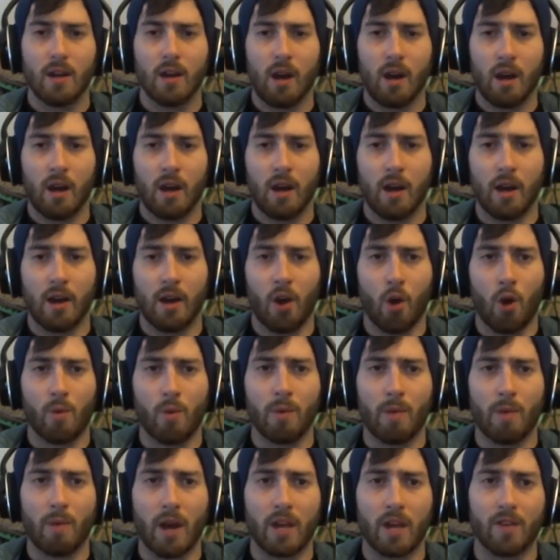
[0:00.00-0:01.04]
Uh, and I'll be
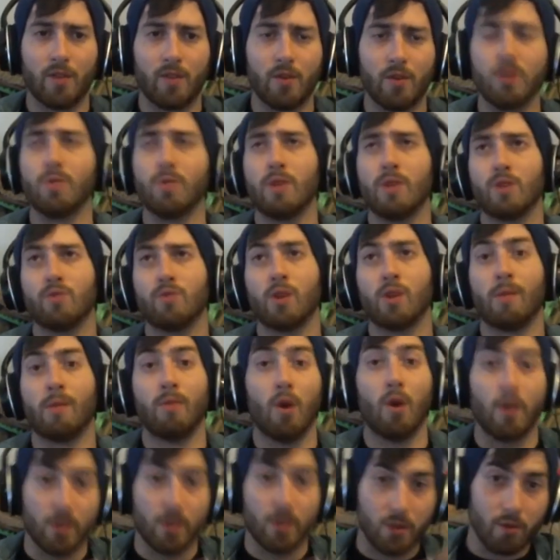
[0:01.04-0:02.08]
back in future weeks when I'm
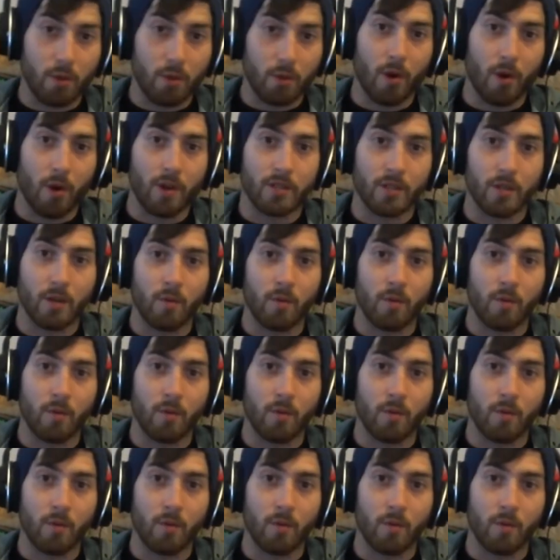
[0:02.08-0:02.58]
not so depressing,